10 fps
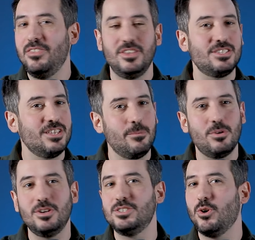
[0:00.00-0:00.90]
and this
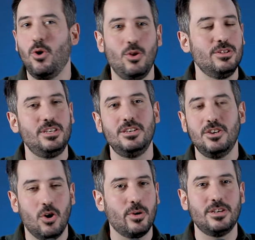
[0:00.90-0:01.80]
number is only
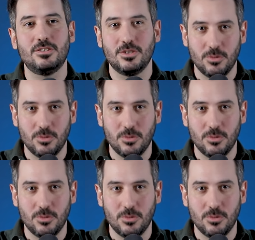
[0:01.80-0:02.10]
going to